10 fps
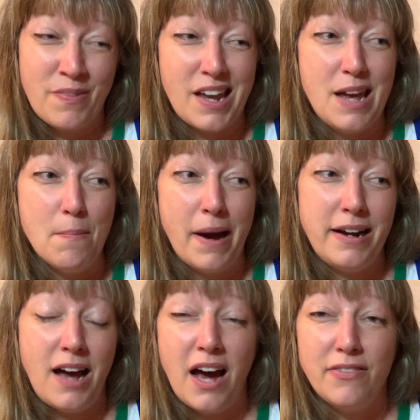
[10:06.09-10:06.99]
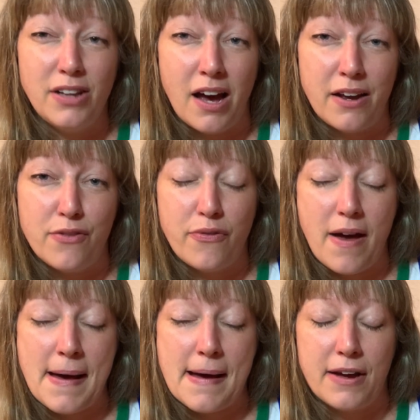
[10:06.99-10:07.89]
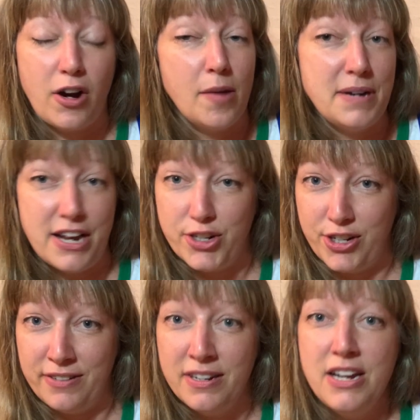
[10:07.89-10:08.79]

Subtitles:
It might not have a lot of carbonation.